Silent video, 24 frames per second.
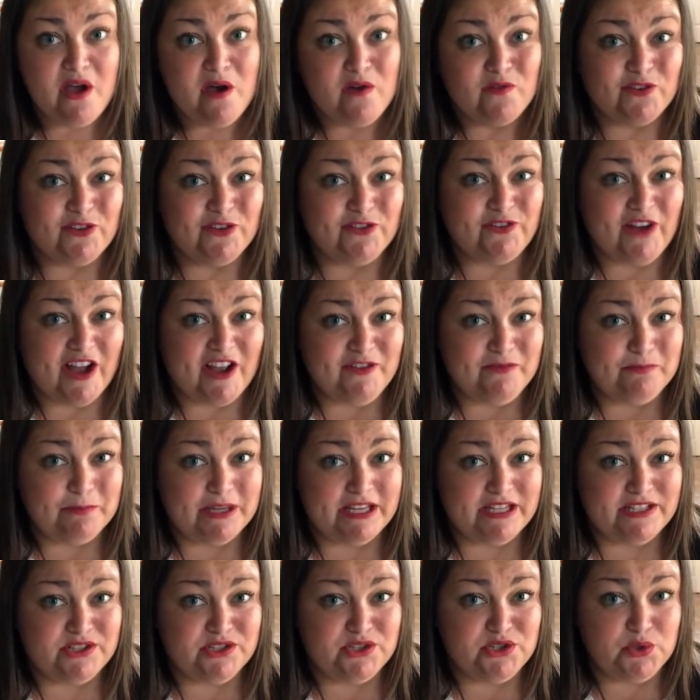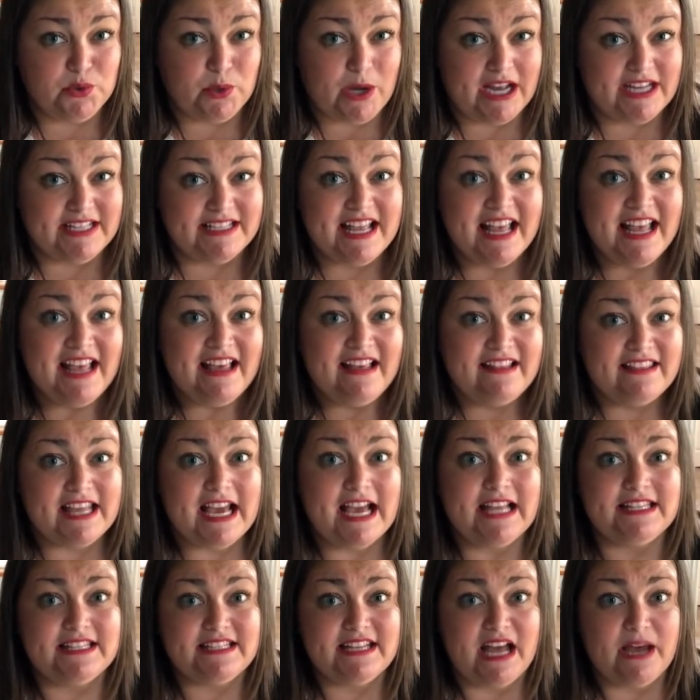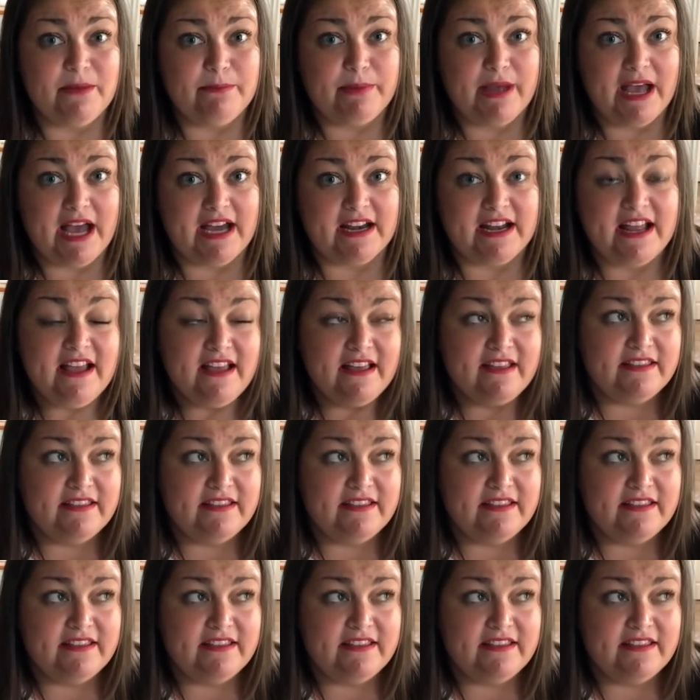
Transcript: For five pieces, you guys, that's not bad.